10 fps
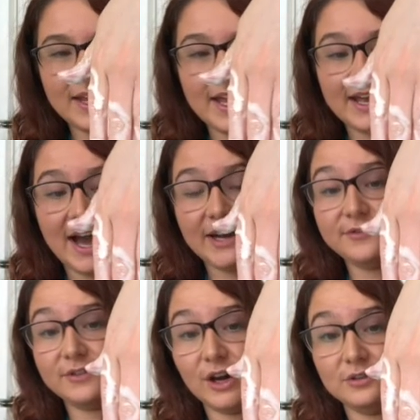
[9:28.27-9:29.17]
it kind of
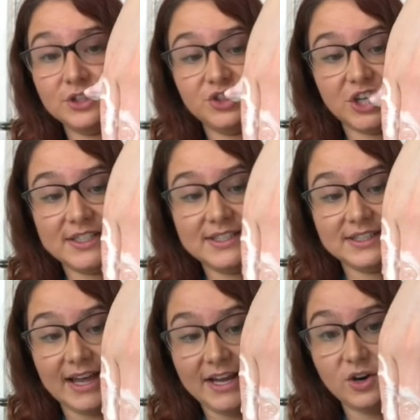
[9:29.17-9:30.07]
flows just
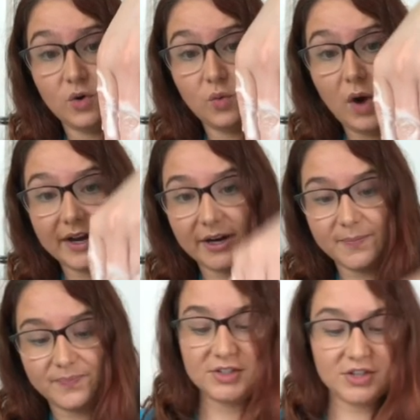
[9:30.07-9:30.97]
like water.
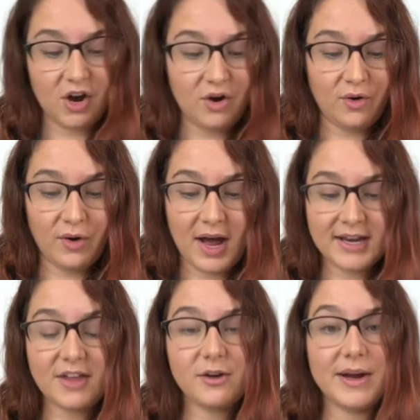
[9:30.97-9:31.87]
So
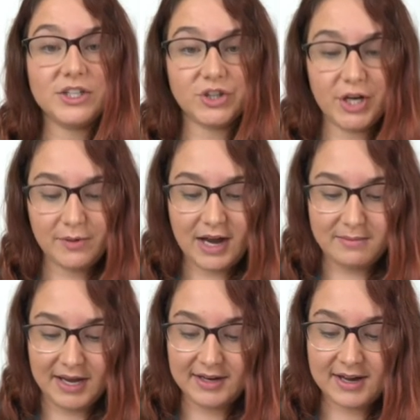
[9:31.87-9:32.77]
another way to show you what I
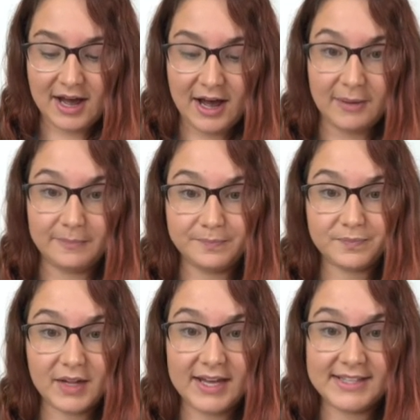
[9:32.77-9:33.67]
mean
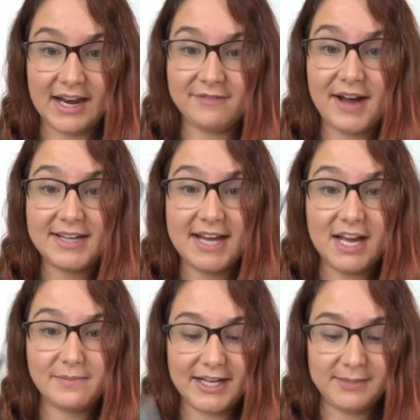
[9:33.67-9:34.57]
is that if I
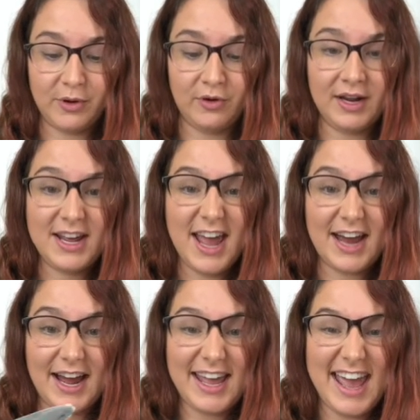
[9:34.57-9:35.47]
take my spoon
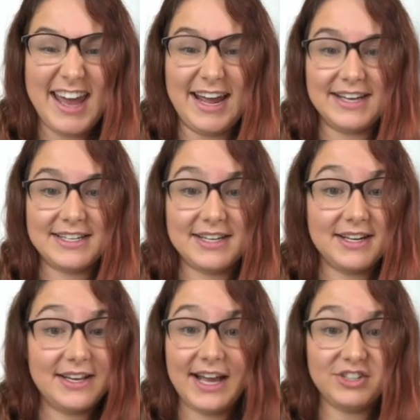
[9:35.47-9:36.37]
and I hit it,
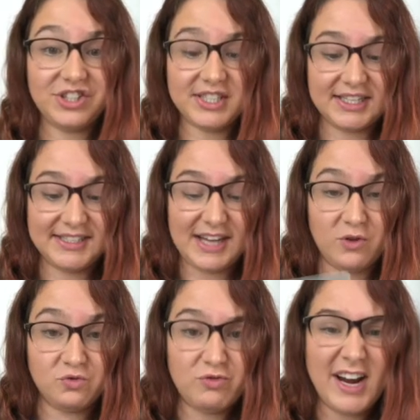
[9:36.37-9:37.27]
it's just going to stay
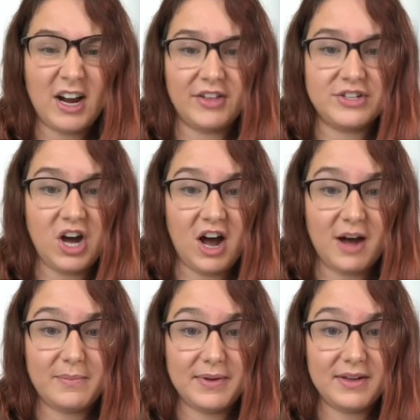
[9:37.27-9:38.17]
right on the top.
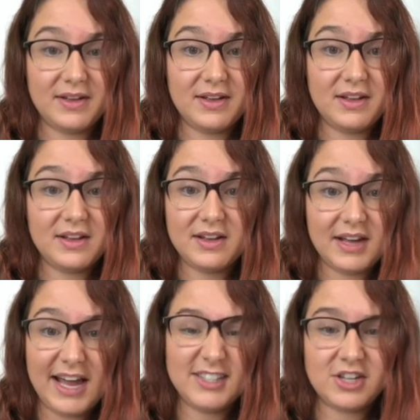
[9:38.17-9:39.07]

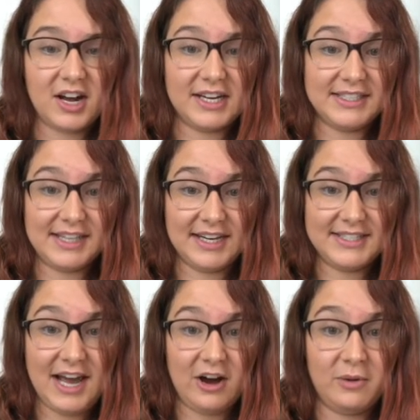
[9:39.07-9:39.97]
It's not going to sink
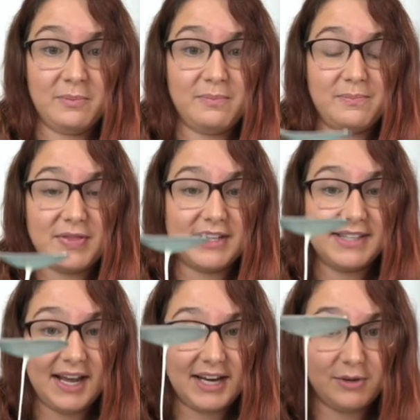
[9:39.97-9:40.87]
down, but the
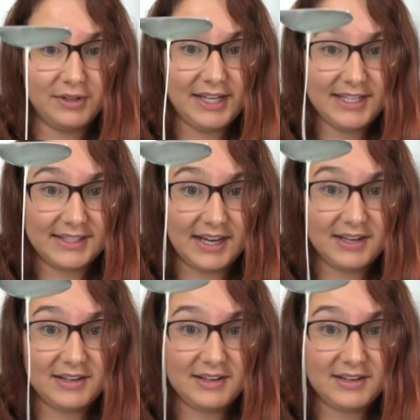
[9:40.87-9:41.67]
second I release it,